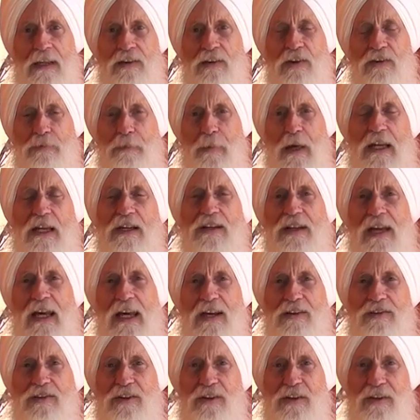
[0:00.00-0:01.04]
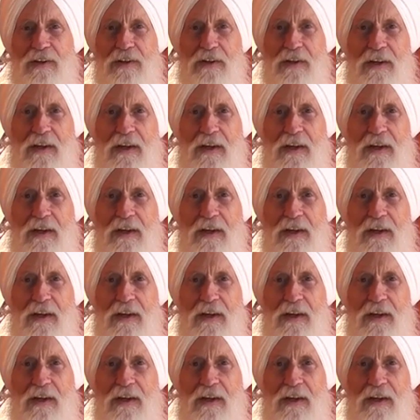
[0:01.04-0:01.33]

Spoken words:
This meditation,